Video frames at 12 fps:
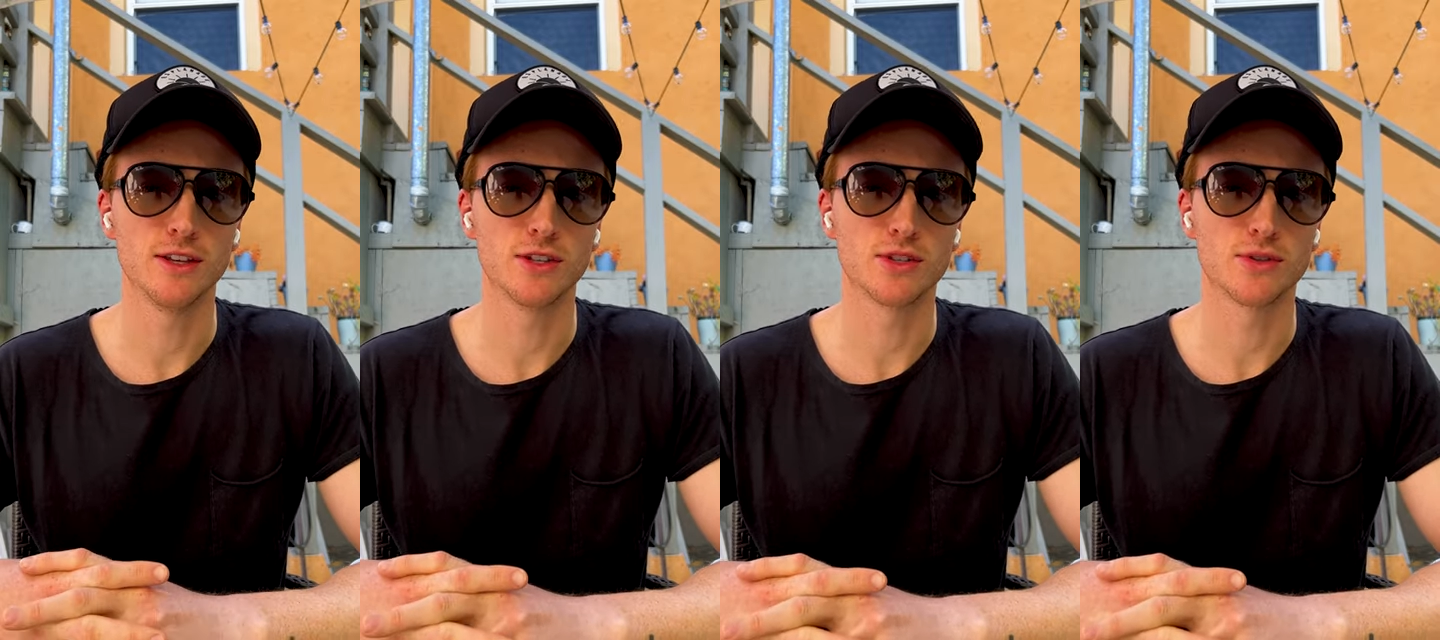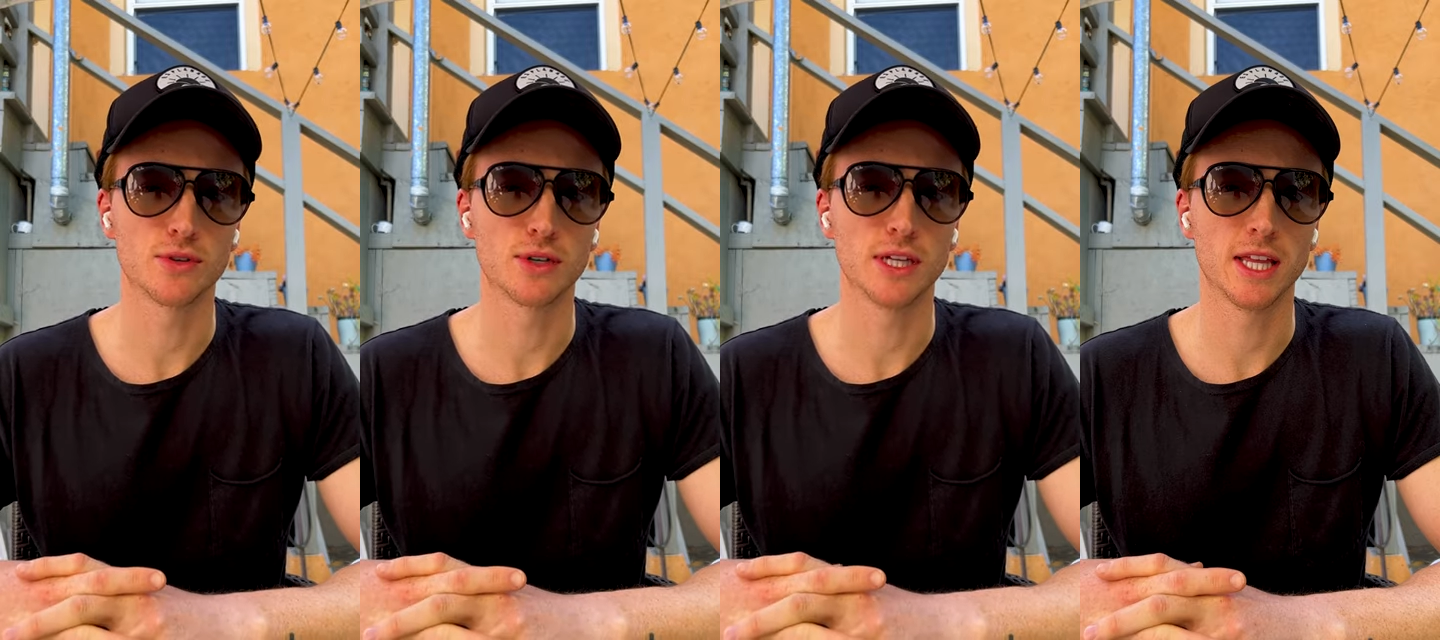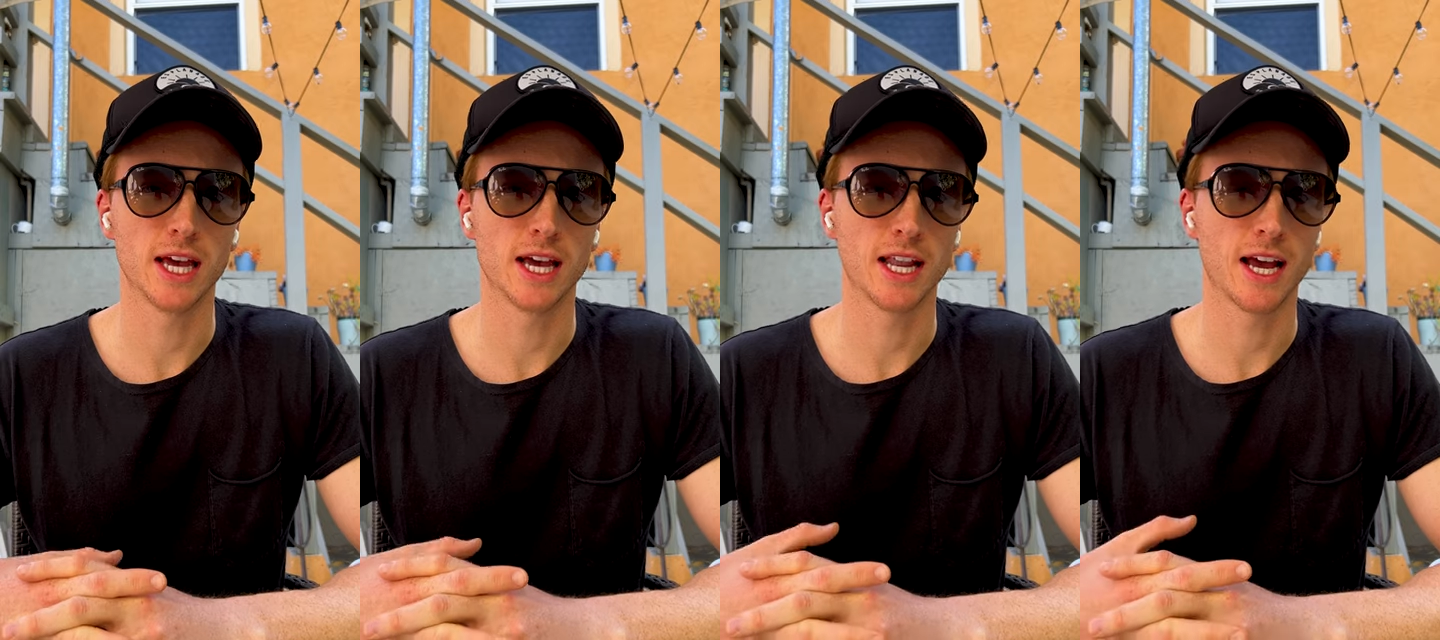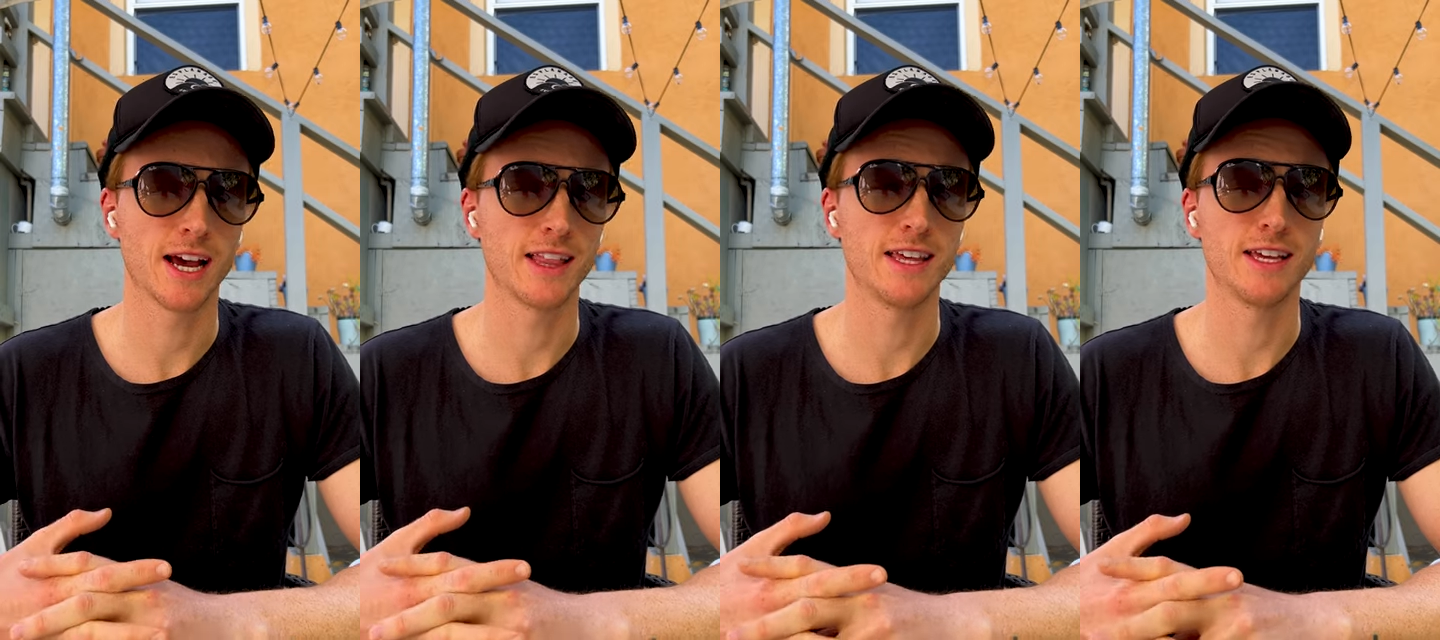this story that
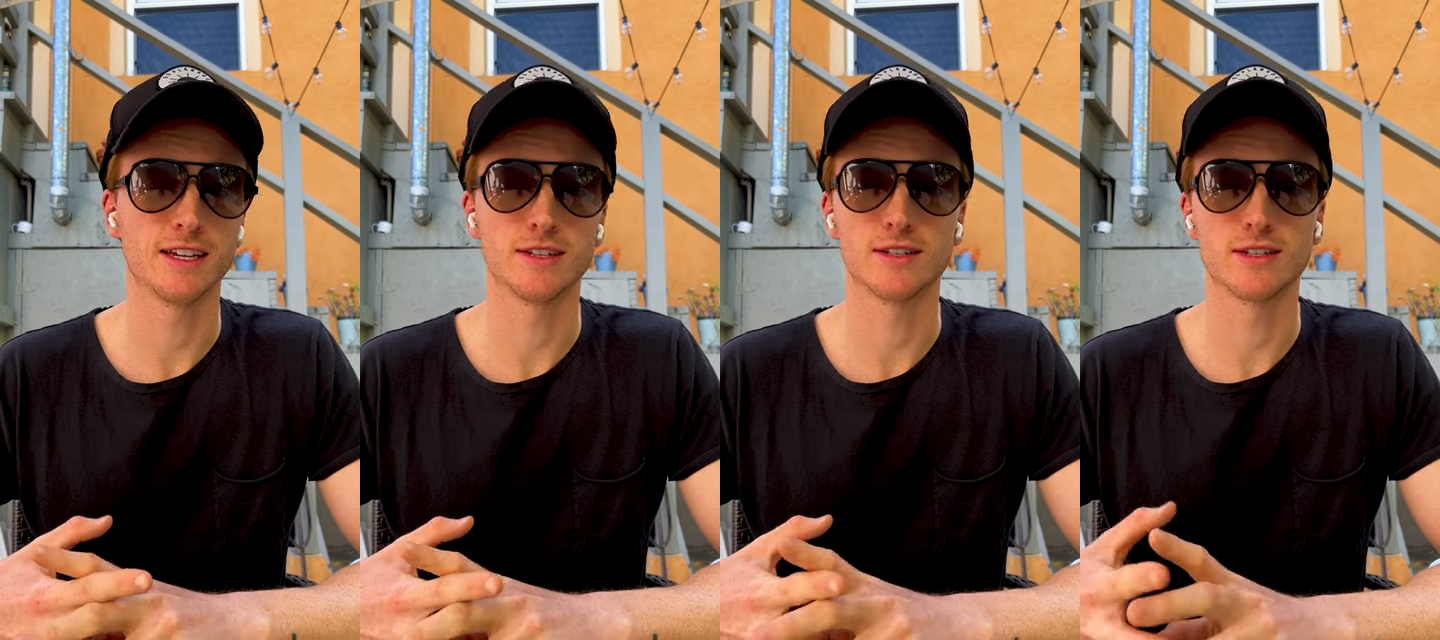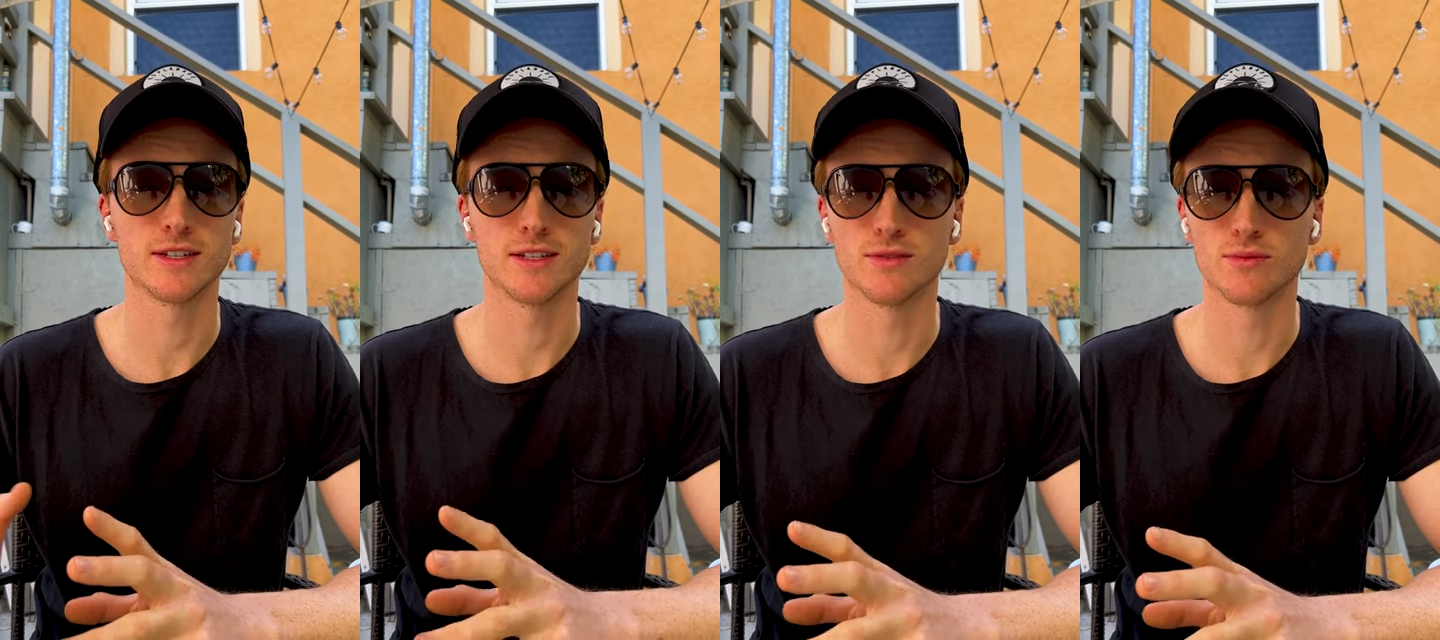I think is